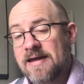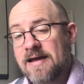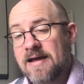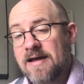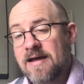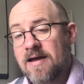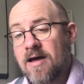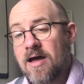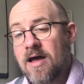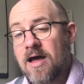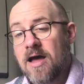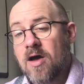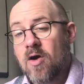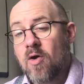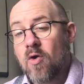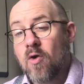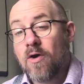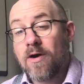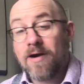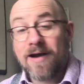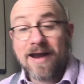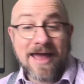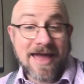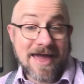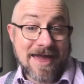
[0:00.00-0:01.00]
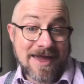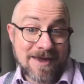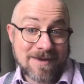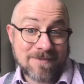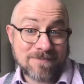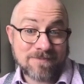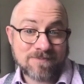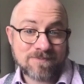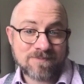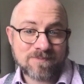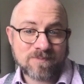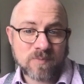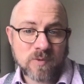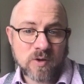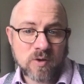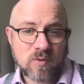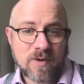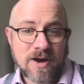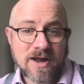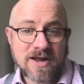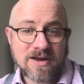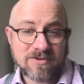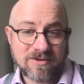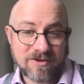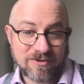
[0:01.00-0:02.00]
or A,
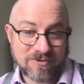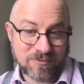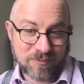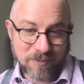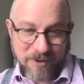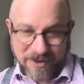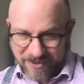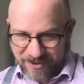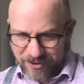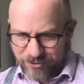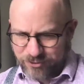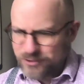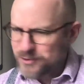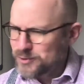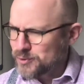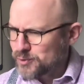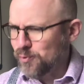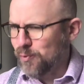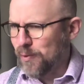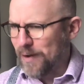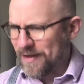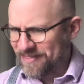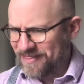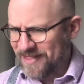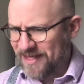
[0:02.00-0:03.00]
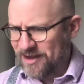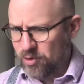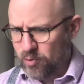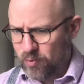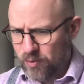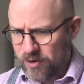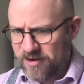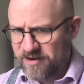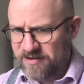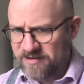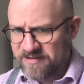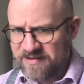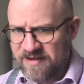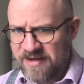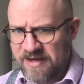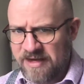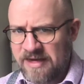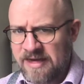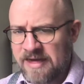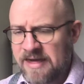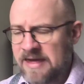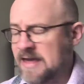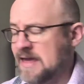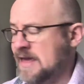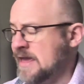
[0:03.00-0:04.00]
right? There's really two one-letter words
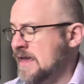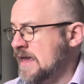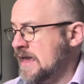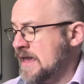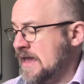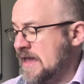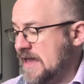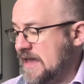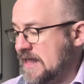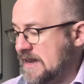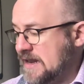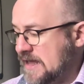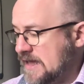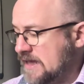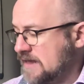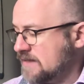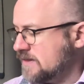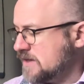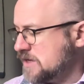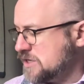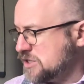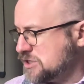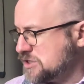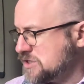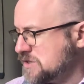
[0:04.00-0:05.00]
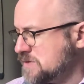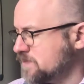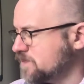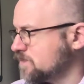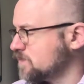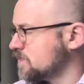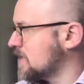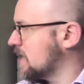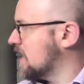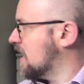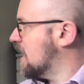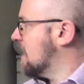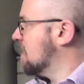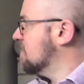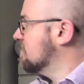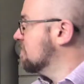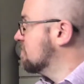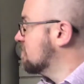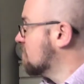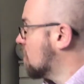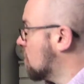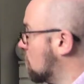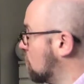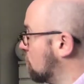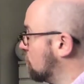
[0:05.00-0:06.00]
in English. And
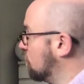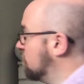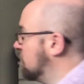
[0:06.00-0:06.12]
so